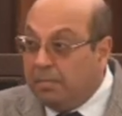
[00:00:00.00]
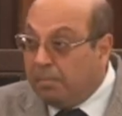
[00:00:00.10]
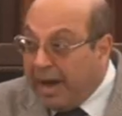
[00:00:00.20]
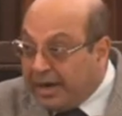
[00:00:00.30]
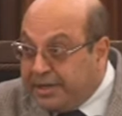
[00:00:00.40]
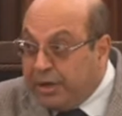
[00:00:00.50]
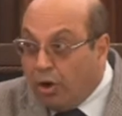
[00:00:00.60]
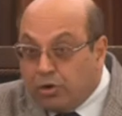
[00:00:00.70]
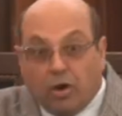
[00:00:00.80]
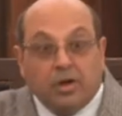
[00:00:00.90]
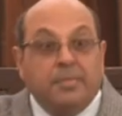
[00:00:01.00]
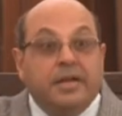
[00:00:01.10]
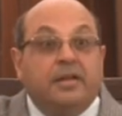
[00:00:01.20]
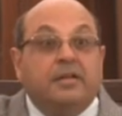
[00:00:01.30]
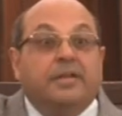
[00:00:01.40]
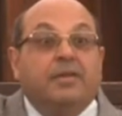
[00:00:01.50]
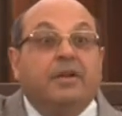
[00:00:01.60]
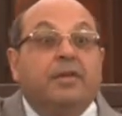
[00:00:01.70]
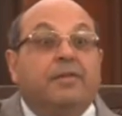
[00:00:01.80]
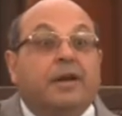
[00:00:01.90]
party autonomy is
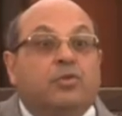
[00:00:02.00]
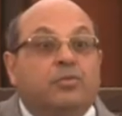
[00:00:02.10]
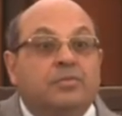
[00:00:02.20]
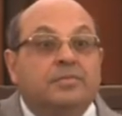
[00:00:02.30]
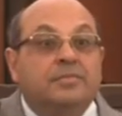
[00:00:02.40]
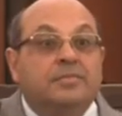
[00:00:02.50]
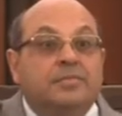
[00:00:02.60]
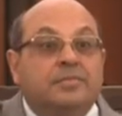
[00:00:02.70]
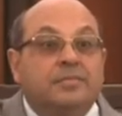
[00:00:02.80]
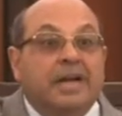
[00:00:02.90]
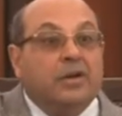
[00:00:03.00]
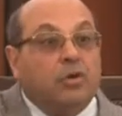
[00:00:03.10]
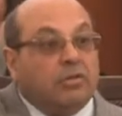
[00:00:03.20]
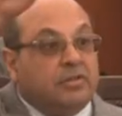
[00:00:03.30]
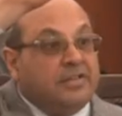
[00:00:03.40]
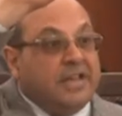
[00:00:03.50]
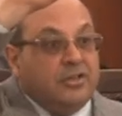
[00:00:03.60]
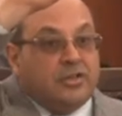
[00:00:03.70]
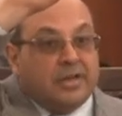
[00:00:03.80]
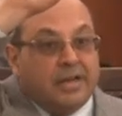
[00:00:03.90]
given effect to, and not this
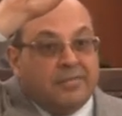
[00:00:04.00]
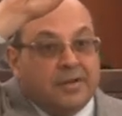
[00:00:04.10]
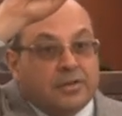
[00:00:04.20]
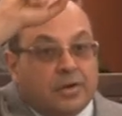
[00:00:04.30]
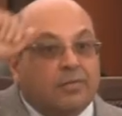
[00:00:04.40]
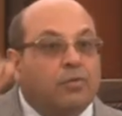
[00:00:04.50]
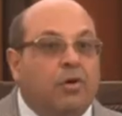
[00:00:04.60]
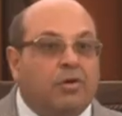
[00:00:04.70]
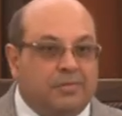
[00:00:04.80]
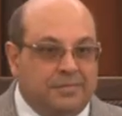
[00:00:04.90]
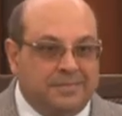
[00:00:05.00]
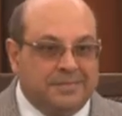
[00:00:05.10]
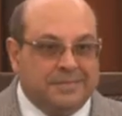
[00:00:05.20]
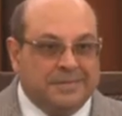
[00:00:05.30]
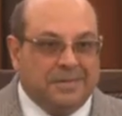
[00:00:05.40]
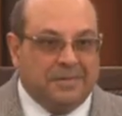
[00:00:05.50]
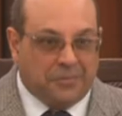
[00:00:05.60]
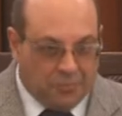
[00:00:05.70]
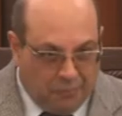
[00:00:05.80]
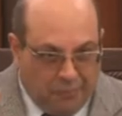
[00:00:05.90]
ancient definition of court.
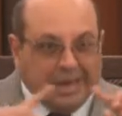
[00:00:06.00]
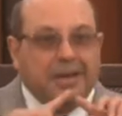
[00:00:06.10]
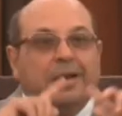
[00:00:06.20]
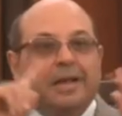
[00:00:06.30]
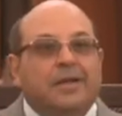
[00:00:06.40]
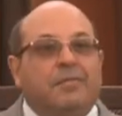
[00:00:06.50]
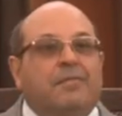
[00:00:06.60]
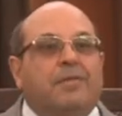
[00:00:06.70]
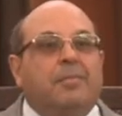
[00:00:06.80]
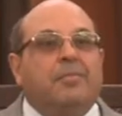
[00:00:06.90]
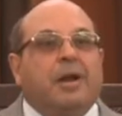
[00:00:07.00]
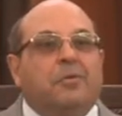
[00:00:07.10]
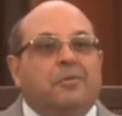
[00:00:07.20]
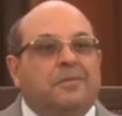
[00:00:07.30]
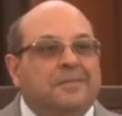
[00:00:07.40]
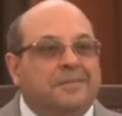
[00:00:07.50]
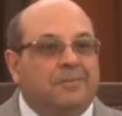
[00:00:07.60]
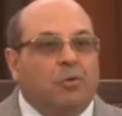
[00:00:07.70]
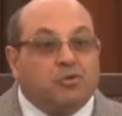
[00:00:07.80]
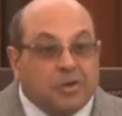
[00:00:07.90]
So finally we have come around,
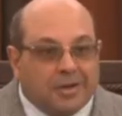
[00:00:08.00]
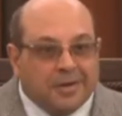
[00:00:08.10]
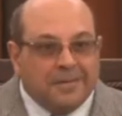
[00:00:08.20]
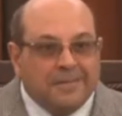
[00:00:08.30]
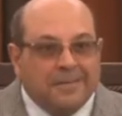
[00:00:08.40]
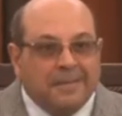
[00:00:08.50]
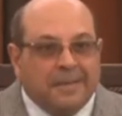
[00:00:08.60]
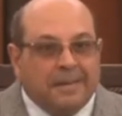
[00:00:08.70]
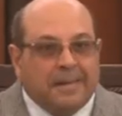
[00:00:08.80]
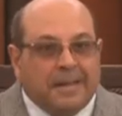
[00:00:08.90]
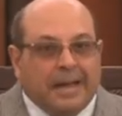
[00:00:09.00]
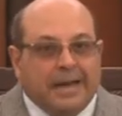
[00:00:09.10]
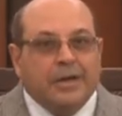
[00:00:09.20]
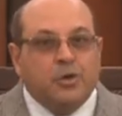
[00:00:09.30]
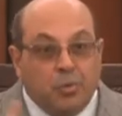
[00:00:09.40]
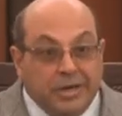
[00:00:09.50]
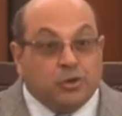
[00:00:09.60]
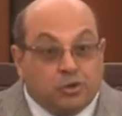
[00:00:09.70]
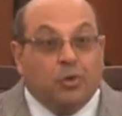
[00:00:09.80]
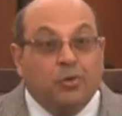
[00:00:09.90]
full circle. And in doing
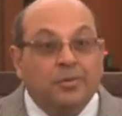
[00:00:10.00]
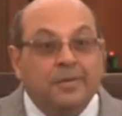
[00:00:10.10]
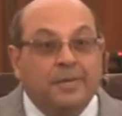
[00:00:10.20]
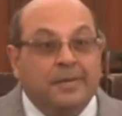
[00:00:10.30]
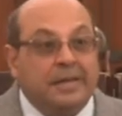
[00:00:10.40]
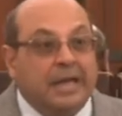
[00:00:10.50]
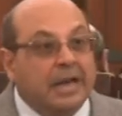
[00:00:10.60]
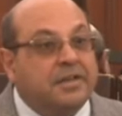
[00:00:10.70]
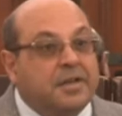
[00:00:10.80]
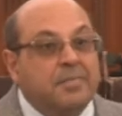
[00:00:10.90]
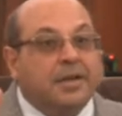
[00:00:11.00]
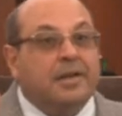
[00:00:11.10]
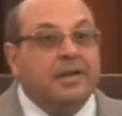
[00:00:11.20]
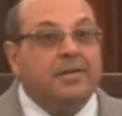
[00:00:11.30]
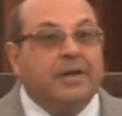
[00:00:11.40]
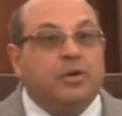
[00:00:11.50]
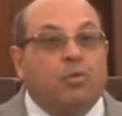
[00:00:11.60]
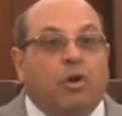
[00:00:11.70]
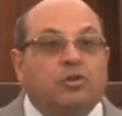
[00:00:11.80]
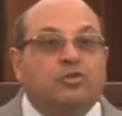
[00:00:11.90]
so, ultimately we have to
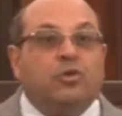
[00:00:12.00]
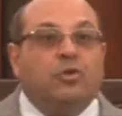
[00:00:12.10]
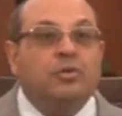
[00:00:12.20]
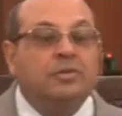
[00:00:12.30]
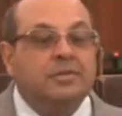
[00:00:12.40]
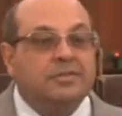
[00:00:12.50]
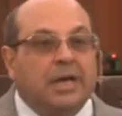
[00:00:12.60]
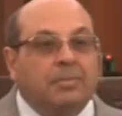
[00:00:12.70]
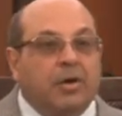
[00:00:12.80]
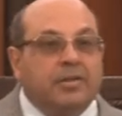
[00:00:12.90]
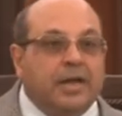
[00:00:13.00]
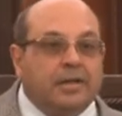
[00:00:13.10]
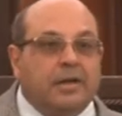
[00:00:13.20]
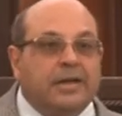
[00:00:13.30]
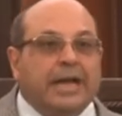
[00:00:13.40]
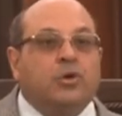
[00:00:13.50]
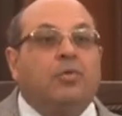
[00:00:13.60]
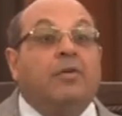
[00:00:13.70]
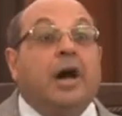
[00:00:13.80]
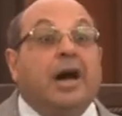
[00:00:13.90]
also somehow or the other get
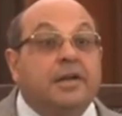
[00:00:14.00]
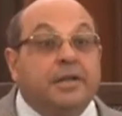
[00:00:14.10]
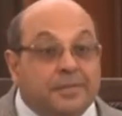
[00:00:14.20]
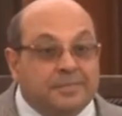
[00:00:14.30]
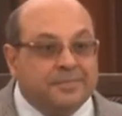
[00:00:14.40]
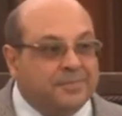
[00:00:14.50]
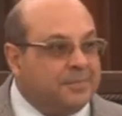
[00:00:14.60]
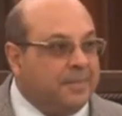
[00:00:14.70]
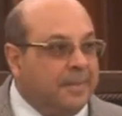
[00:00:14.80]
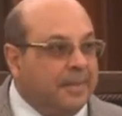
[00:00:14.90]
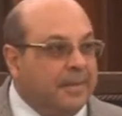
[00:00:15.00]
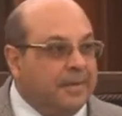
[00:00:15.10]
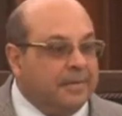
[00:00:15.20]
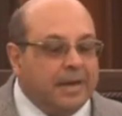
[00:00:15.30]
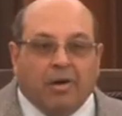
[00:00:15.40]
over Hardy. Now